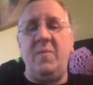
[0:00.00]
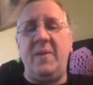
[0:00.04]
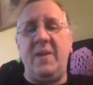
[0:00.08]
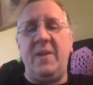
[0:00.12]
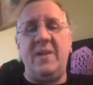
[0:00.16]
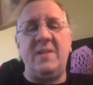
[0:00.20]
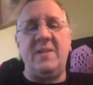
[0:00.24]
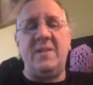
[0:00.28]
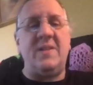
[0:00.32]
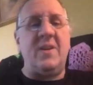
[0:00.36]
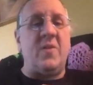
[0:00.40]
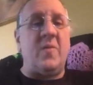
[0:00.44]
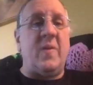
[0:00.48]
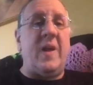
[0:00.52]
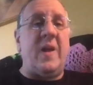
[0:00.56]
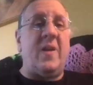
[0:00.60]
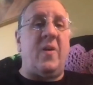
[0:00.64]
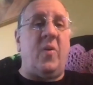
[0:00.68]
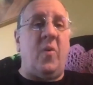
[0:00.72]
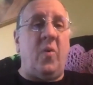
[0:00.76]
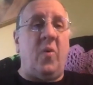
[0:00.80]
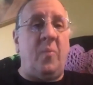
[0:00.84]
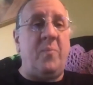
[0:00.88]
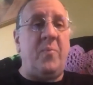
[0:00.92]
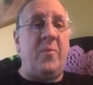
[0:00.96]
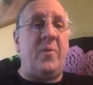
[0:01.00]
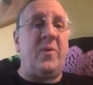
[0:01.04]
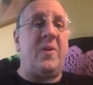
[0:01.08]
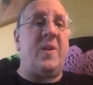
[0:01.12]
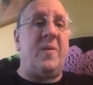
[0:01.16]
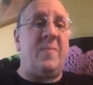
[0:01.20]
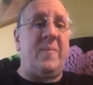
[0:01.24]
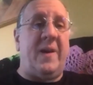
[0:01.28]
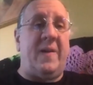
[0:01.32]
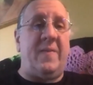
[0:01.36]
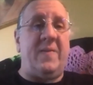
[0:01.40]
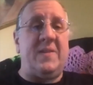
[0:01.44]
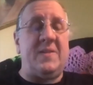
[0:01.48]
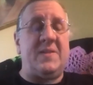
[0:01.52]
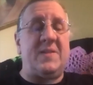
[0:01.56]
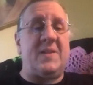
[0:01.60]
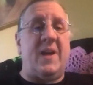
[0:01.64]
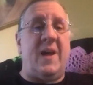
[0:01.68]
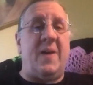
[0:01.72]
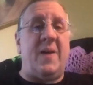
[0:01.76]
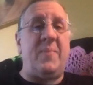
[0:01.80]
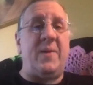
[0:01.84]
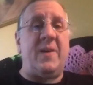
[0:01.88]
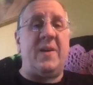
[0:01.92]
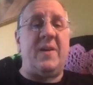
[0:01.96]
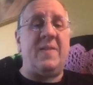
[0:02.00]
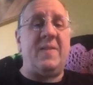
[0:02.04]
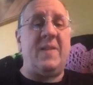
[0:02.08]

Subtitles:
be easy to write a whole book about this topic.